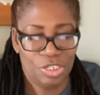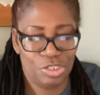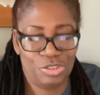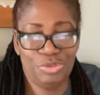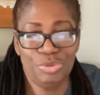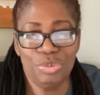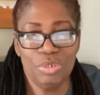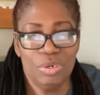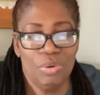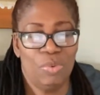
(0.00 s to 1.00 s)
The
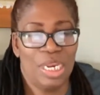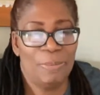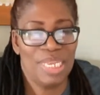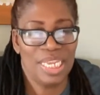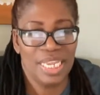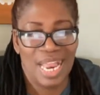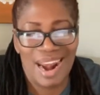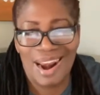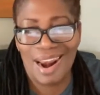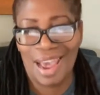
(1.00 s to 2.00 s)
shoe will be
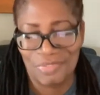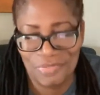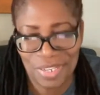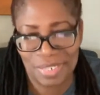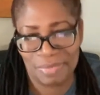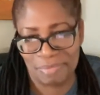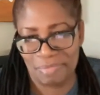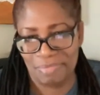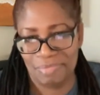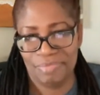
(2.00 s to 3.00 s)
laughing.
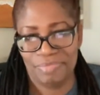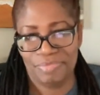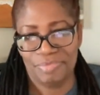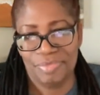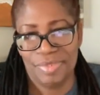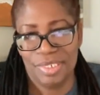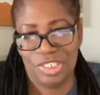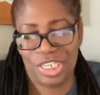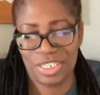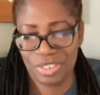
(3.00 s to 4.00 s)

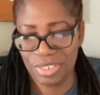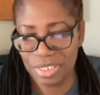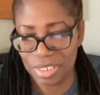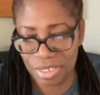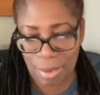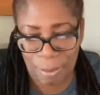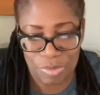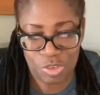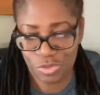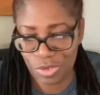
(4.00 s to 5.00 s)
Just to the top,
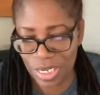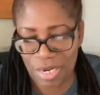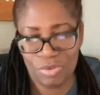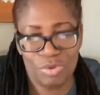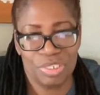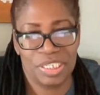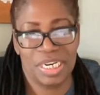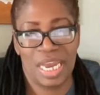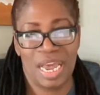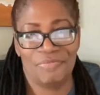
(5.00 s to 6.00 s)
straight across
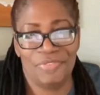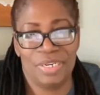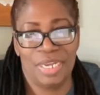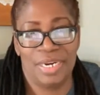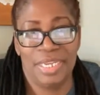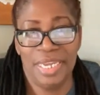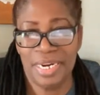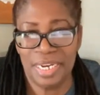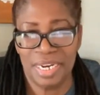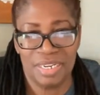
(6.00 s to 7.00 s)
it, laughing. And
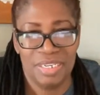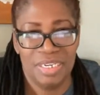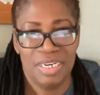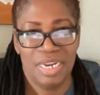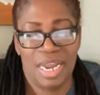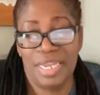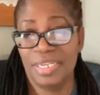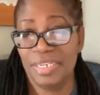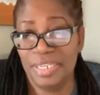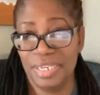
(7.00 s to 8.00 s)
here now, I
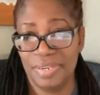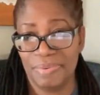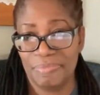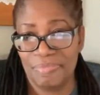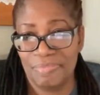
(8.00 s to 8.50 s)
didn't care.